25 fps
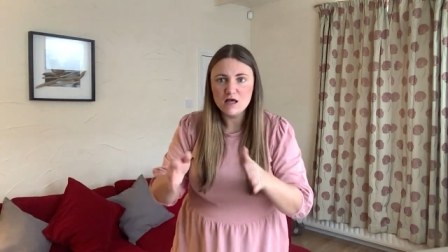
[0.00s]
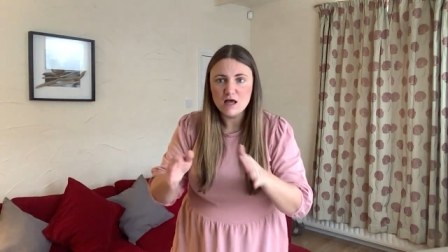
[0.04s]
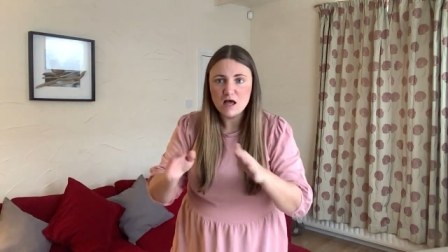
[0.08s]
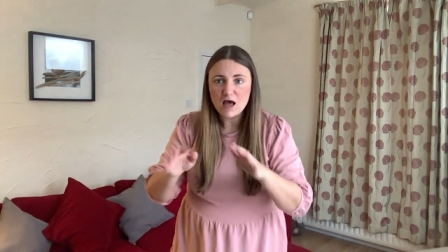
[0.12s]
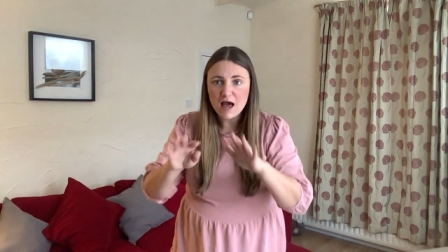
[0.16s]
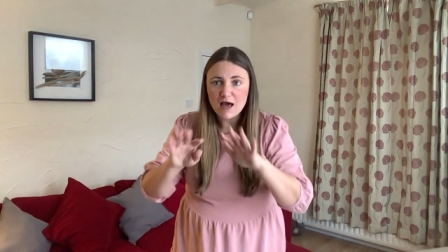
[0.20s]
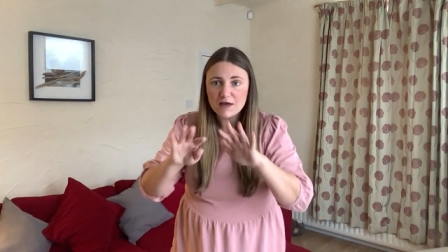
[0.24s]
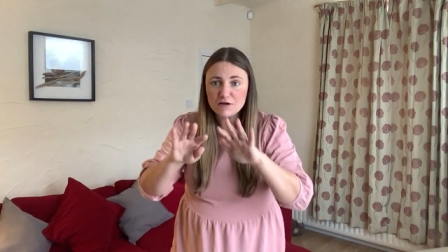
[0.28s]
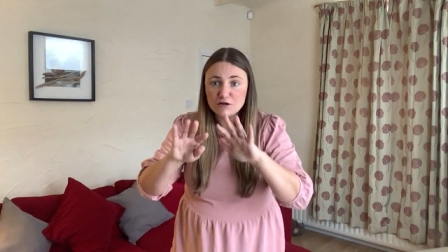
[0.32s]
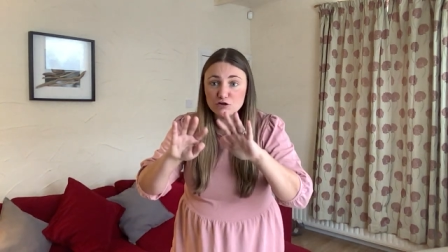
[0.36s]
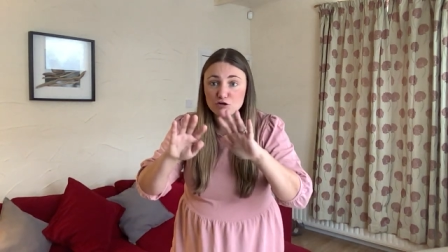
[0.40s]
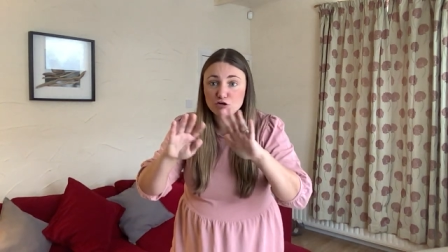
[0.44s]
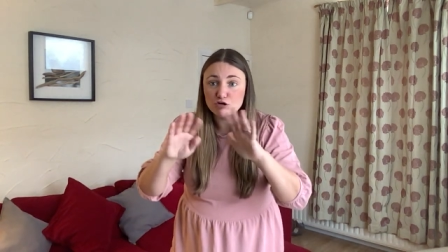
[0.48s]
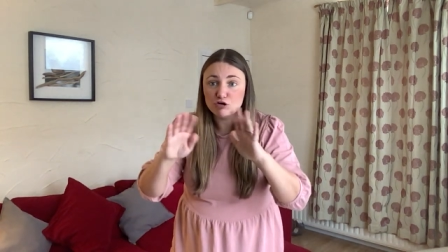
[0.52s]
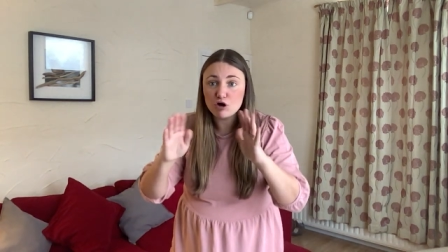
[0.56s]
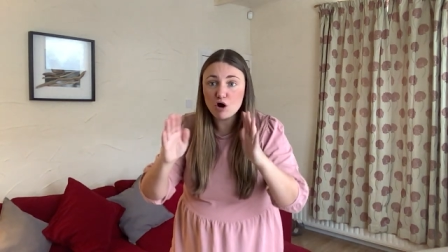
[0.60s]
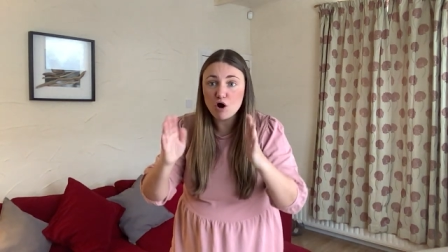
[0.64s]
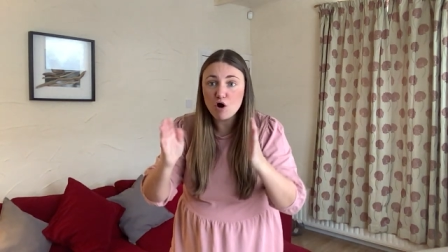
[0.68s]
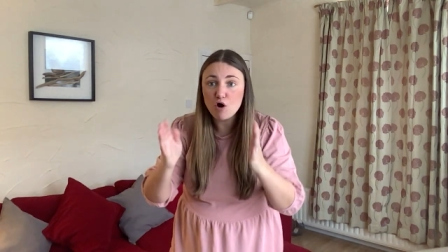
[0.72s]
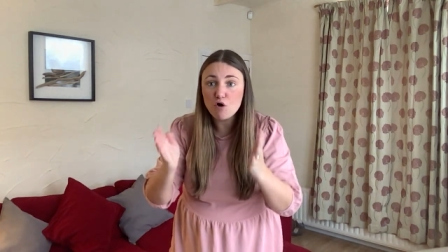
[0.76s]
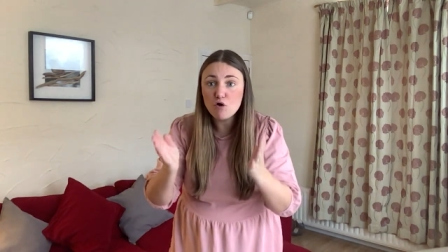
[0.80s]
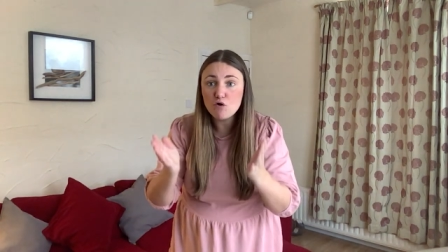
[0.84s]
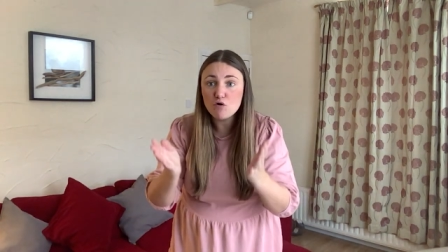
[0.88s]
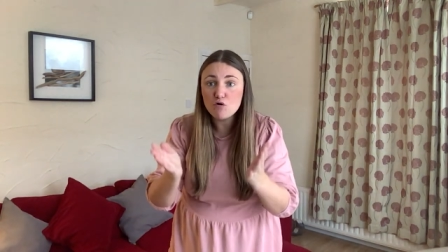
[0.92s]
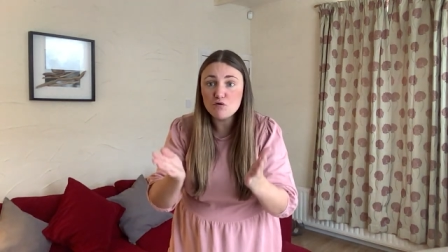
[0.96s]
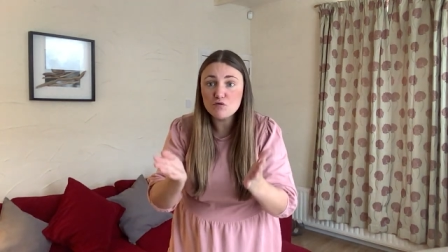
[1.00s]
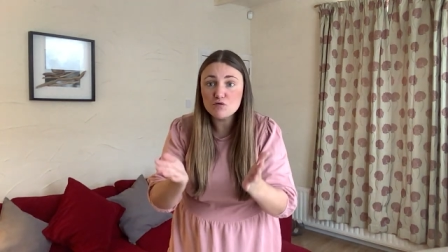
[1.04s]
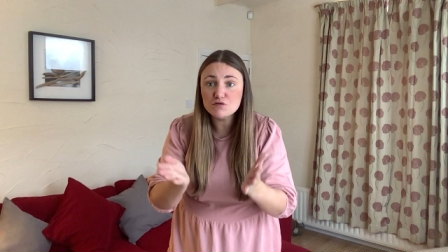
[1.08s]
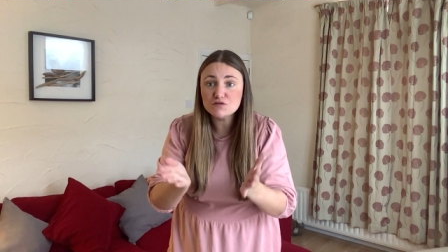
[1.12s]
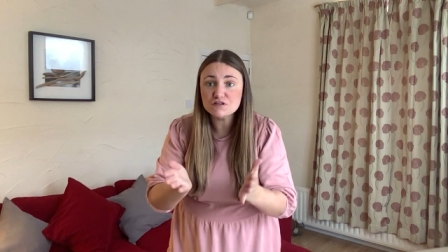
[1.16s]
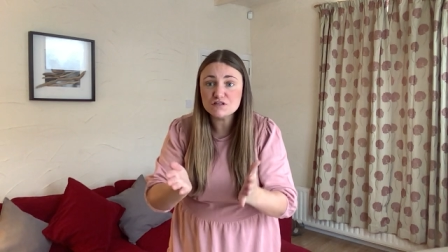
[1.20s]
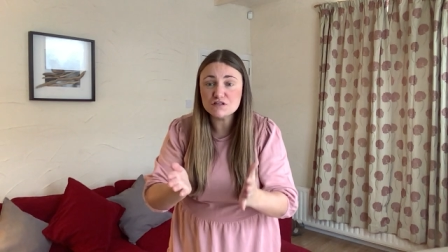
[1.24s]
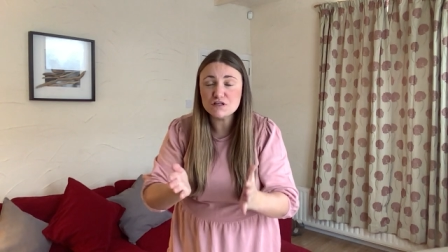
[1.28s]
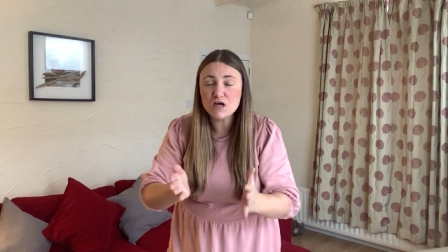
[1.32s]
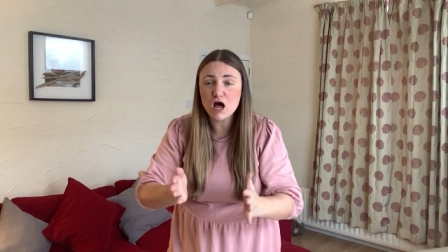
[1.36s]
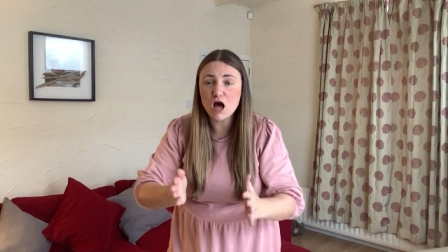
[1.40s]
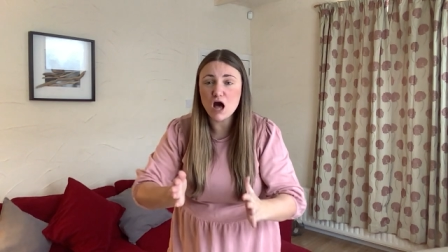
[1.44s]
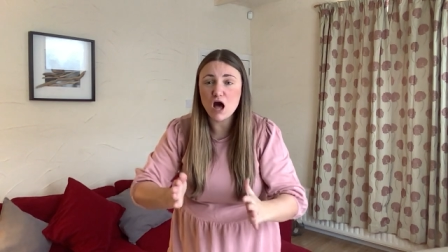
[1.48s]
had a
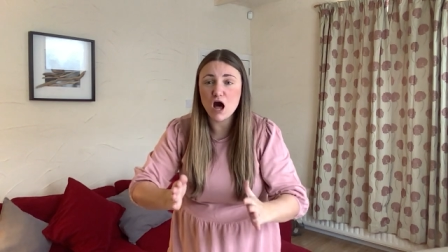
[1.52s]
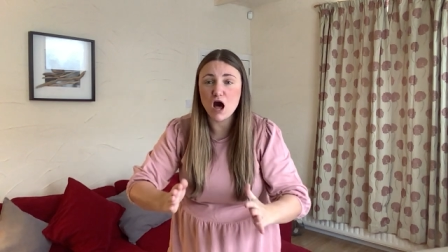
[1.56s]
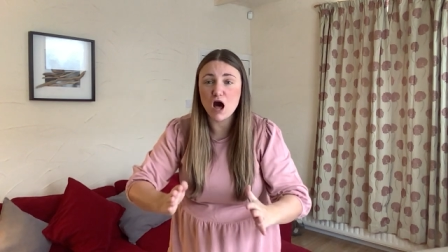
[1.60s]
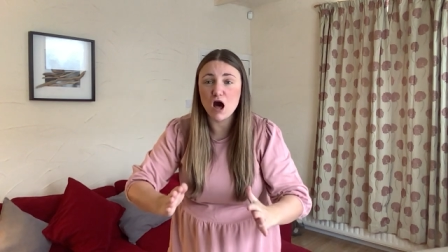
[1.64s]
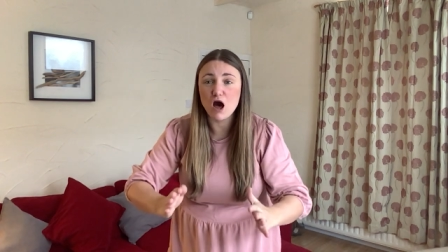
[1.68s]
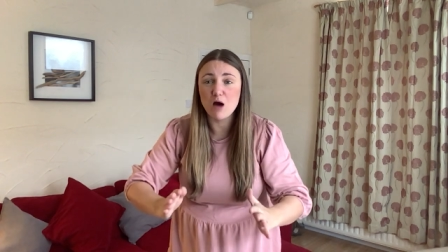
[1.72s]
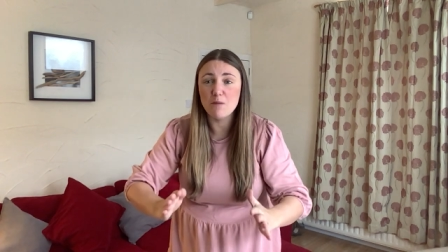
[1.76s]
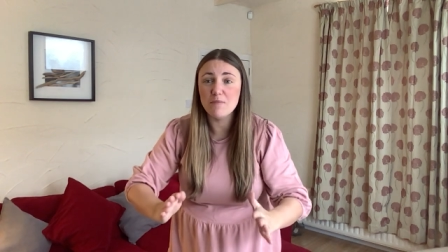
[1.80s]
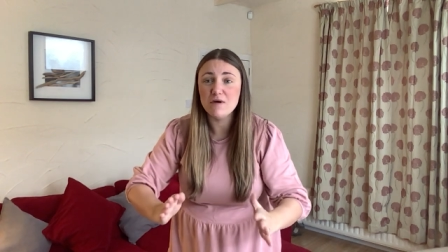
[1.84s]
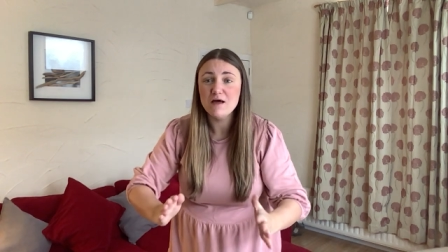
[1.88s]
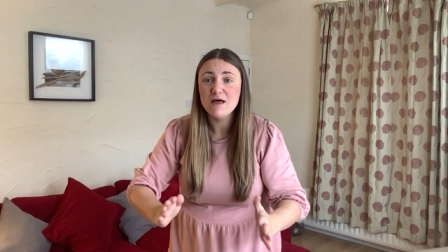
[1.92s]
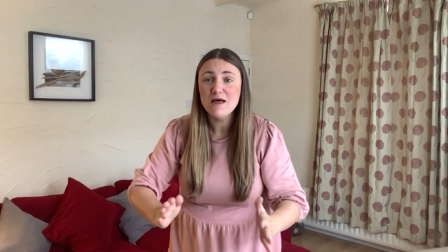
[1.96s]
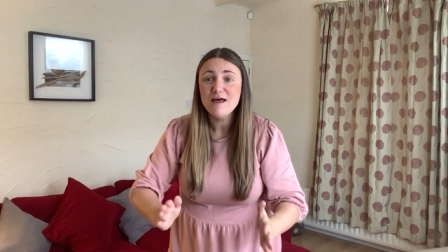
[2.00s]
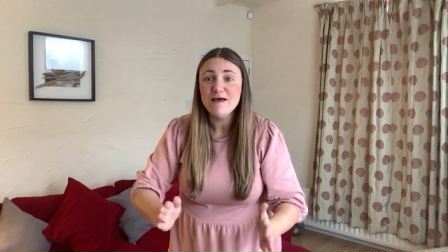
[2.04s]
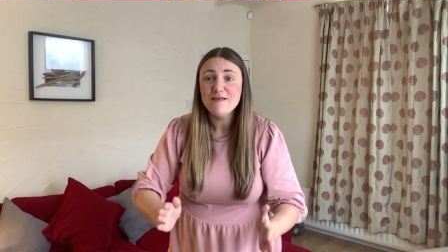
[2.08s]
golden harp